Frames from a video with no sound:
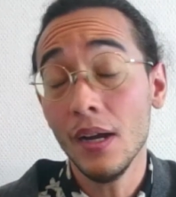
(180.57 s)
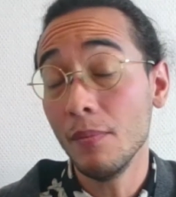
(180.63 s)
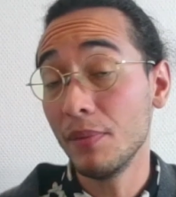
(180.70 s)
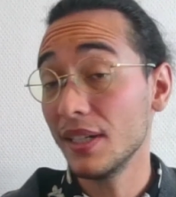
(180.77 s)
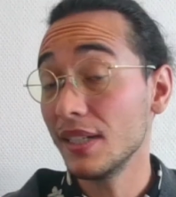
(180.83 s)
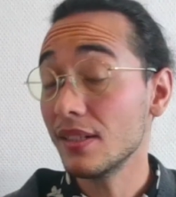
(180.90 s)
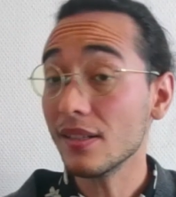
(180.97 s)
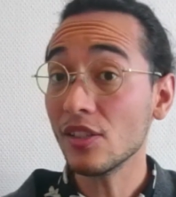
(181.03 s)

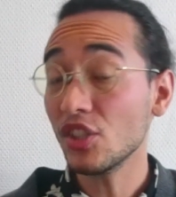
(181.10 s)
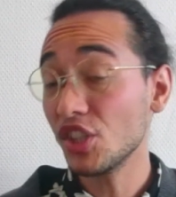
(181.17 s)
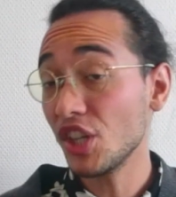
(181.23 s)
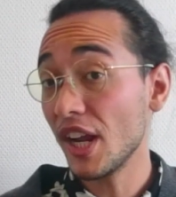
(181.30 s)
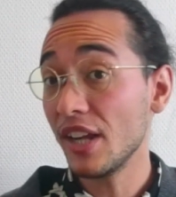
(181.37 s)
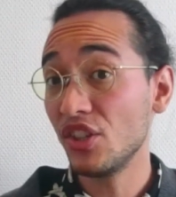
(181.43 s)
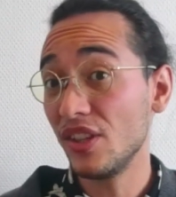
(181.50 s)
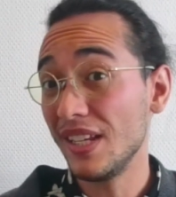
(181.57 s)
But it doesn't
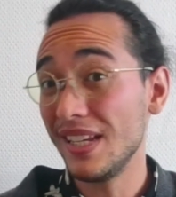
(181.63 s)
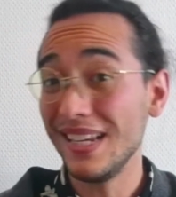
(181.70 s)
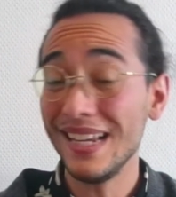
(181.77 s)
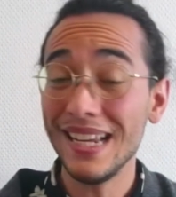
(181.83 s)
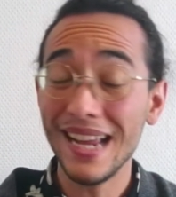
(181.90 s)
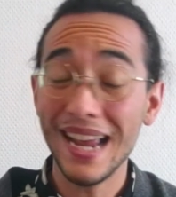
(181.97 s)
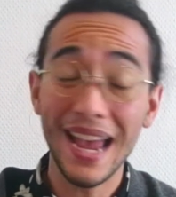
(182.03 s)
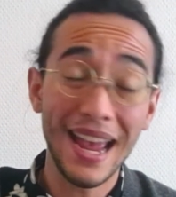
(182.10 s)
change the
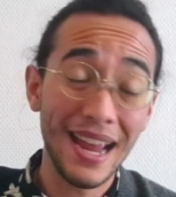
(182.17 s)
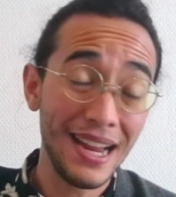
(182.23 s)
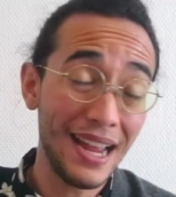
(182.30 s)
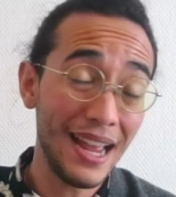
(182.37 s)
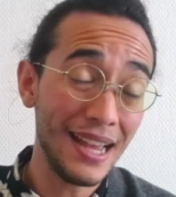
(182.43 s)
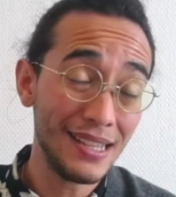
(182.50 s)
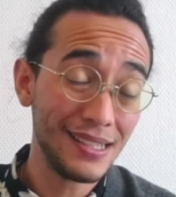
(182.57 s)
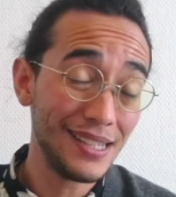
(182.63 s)

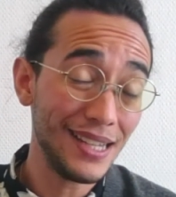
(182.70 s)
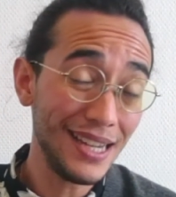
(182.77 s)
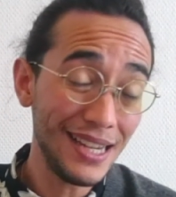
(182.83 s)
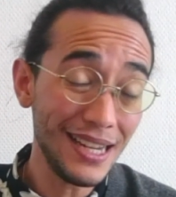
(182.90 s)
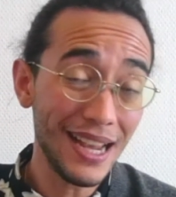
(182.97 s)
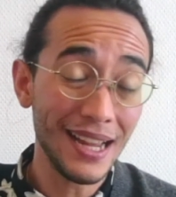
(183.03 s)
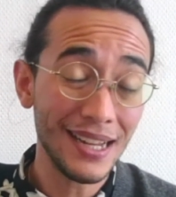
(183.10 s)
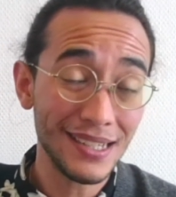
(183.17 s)

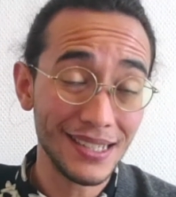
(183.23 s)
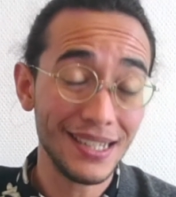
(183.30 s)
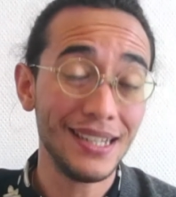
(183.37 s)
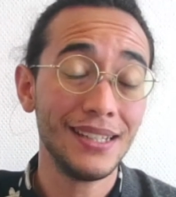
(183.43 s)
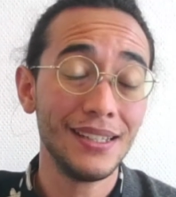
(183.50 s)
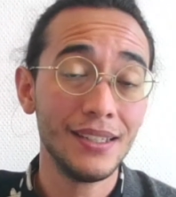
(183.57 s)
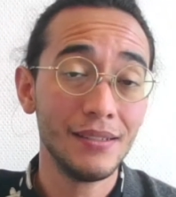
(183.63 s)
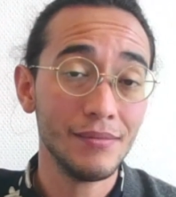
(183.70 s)
E-A-S-E
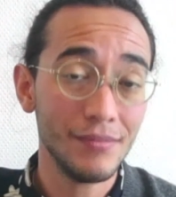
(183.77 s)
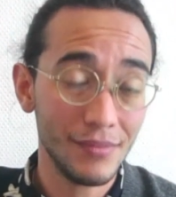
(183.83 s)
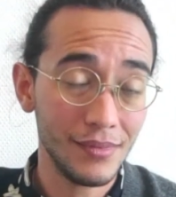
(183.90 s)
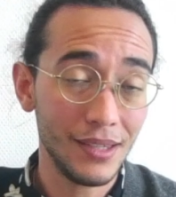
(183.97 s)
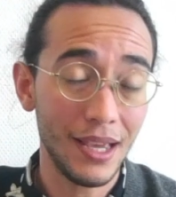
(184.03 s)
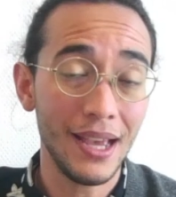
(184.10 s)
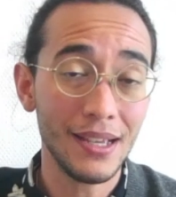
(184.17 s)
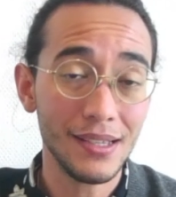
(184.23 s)
ending.
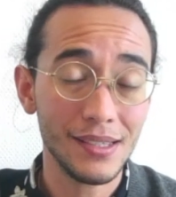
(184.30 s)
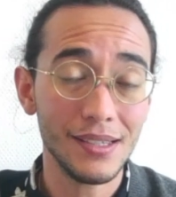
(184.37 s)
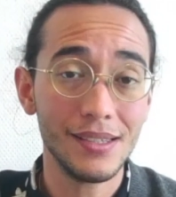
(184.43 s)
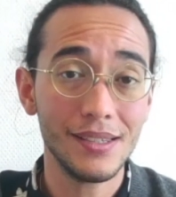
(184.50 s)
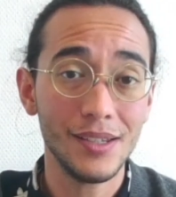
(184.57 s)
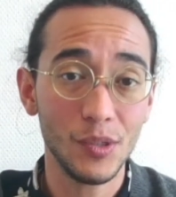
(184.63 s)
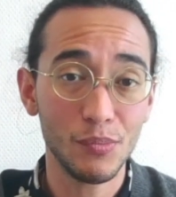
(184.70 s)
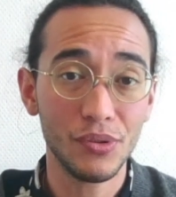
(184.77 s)
The S is
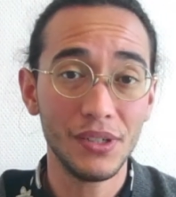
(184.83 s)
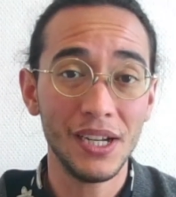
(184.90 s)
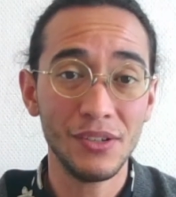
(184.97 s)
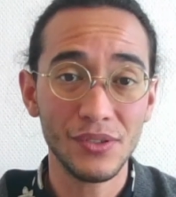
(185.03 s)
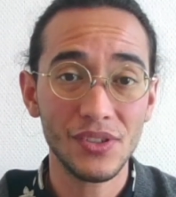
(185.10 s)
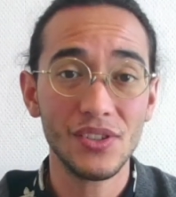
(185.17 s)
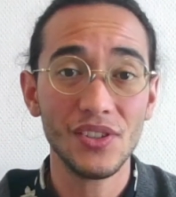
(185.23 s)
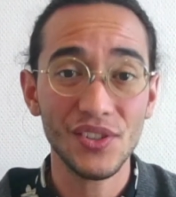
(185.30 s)
still
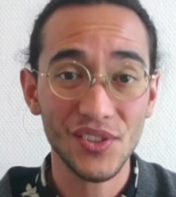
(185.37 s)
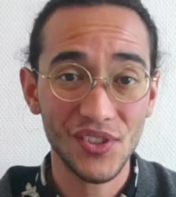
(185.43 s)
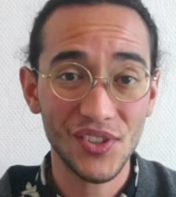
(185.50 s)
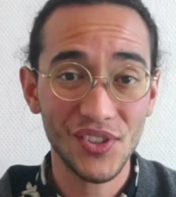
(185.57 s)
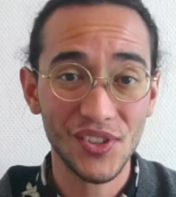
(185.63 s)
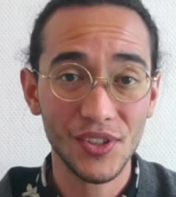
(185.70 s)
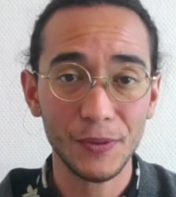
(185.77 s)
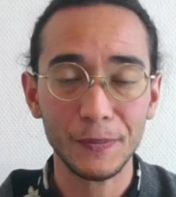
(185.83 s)
pronounced
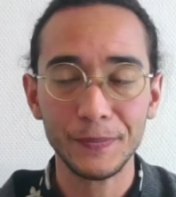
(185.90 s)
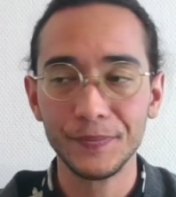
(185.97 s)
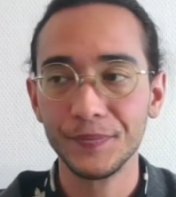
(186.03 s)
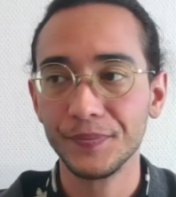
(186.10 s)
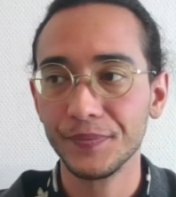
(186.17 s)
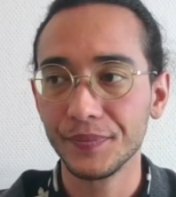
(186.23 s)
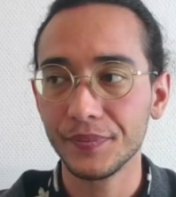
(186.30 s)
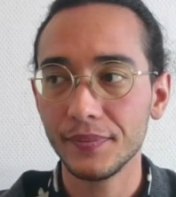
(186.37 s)
S.
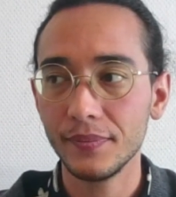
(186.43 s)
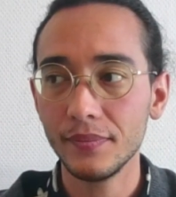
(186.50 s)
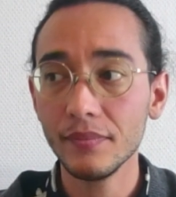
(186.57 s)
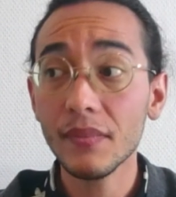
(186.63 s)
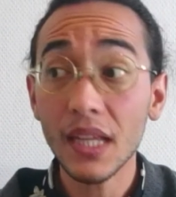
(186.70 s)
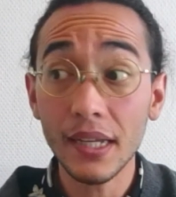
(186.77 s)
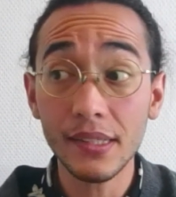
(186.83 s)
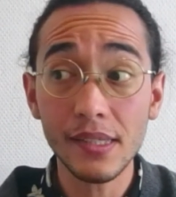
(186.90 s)

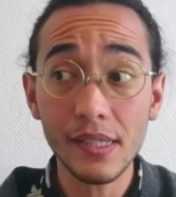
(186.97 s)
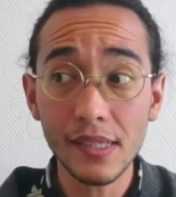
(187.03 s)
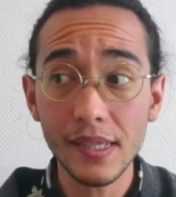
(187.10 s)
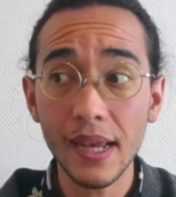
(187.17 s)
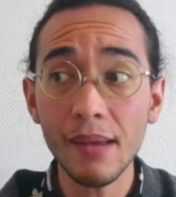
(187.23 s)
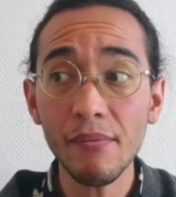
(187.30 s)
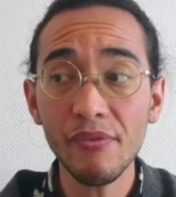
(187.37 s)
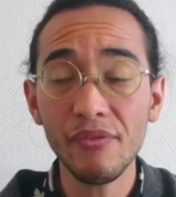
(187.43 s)
It's the
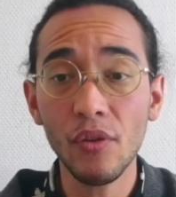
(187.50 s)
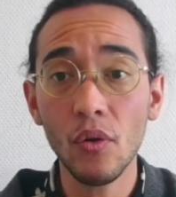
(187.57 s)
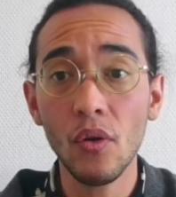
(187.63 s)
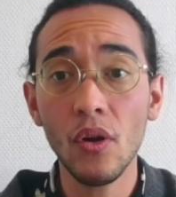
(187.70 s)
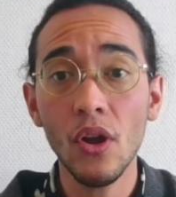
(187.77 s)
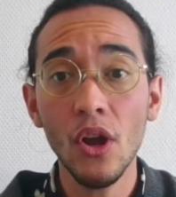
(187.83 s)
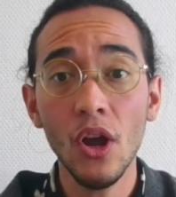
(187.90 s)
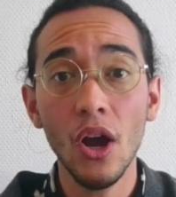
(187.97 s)
same
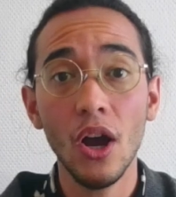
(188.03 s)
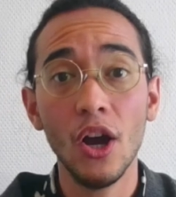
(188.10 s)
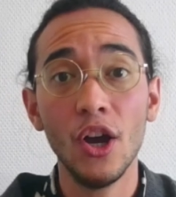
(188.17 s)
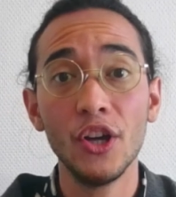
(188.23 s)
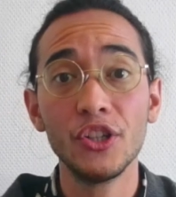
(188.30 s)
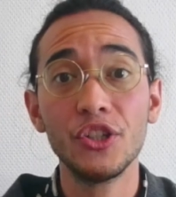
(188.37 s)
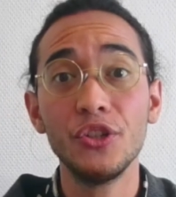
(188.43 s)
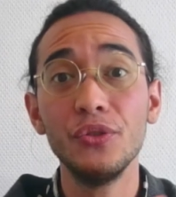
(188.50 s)
for
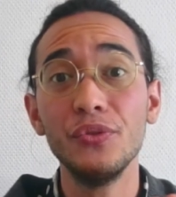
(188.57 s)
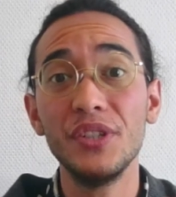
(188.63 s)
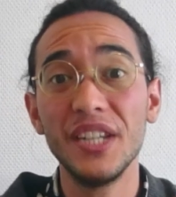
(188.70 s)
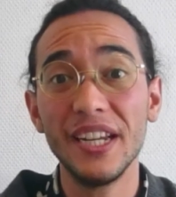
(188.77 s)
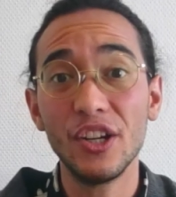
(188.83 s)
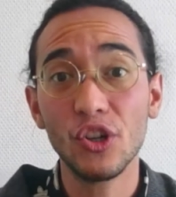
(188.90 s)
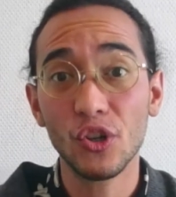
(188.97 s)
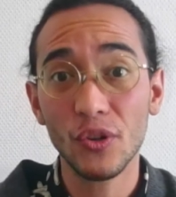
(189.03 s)
to
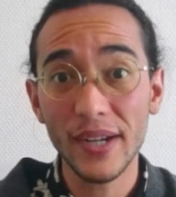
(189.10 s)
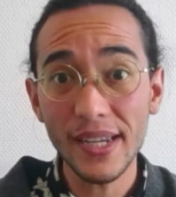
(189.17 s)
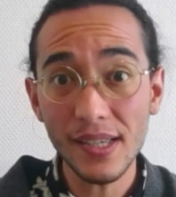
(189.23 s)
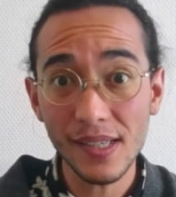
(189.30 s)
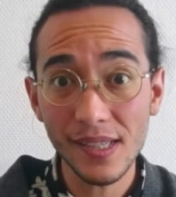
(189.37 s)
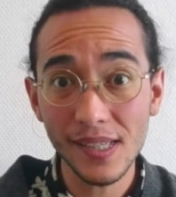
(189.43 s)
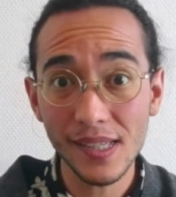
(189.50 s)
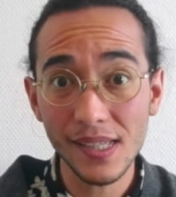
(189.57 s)

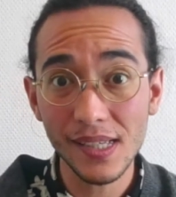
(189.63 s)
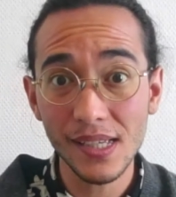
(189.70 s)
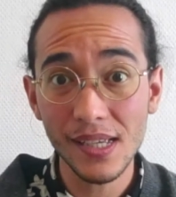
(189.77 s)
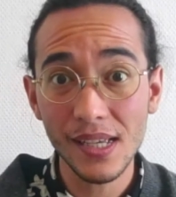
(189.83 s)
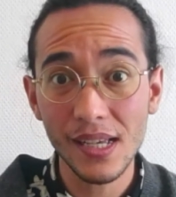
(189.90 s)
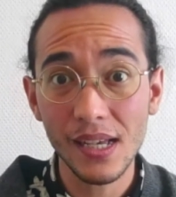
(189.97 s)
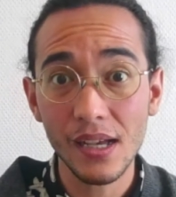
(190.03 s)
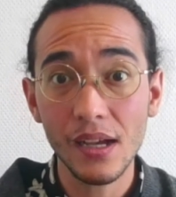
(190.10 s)
decrease
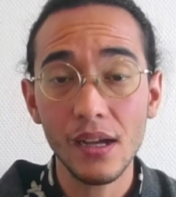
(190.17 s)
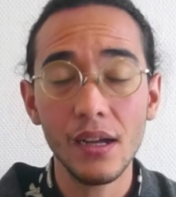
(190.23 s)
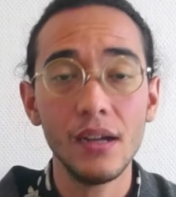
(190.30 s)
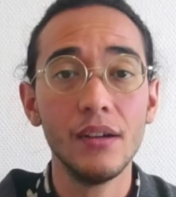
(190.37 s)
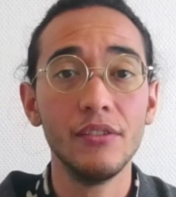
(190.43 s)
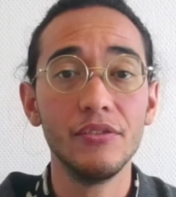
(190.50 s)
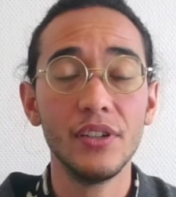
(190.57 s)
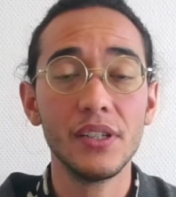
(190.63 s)

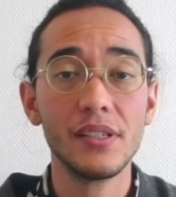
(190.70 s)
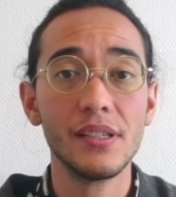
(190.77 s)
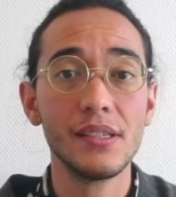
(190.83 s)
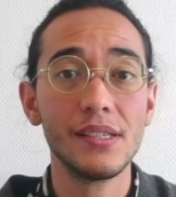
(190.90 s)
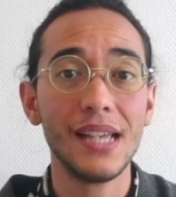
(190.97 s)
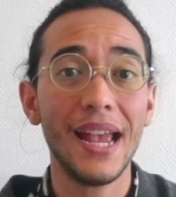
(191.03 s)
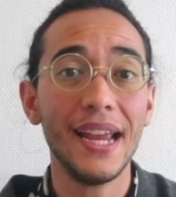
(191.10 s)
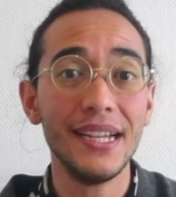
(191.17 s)

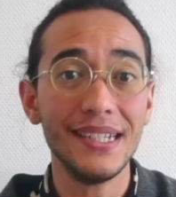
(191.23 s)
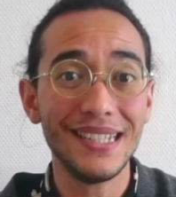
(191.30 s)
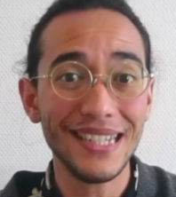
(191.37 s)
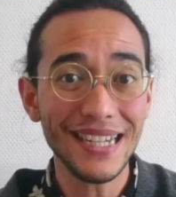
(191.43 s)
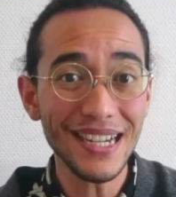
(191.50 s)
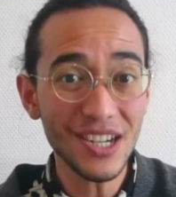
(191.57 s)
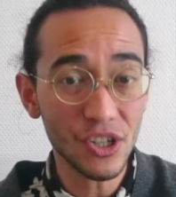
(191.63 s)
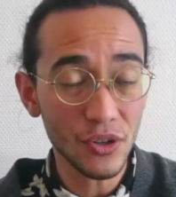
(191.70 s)
versus a
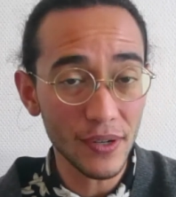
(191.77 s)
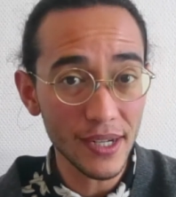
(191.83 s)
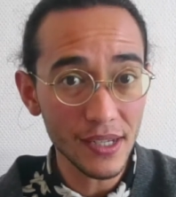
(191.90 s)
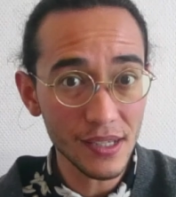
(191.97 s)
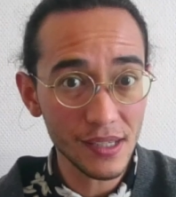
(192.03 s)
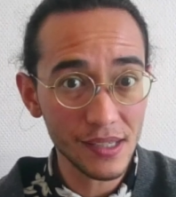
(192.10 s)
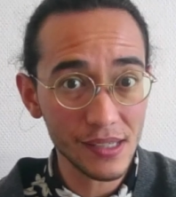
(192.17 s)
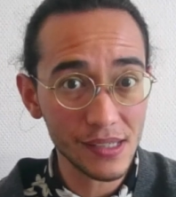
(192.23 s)

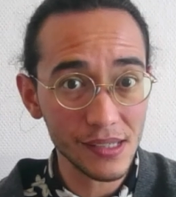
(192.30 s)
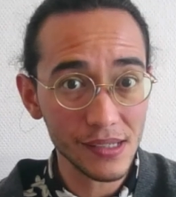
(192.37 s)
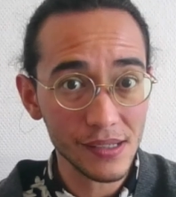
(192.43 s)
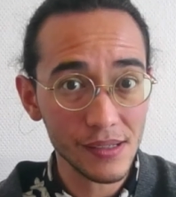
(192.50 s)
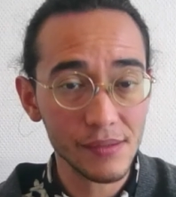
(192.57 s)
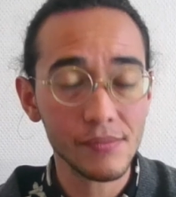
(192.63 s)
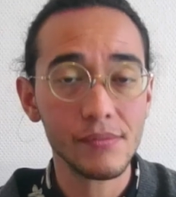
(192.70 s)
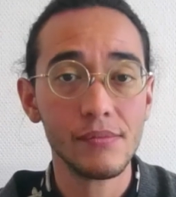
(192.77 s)
decrease,
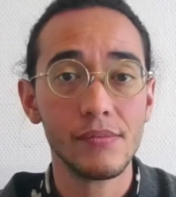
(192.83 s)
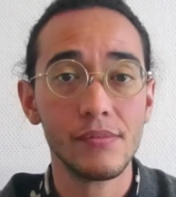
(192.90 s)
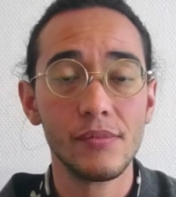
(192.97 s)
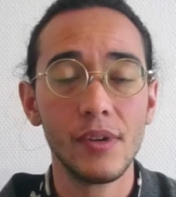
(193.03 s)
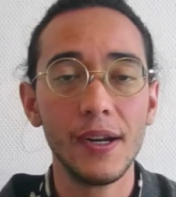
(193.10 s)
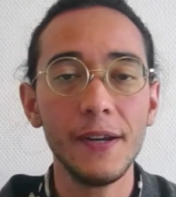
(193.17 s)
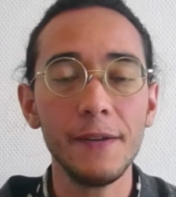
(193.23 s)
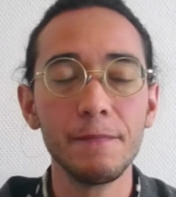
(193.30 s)

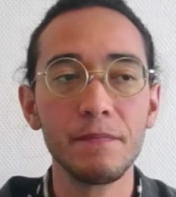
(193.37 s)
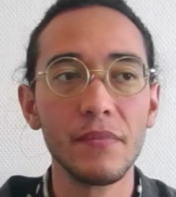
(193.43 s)
right?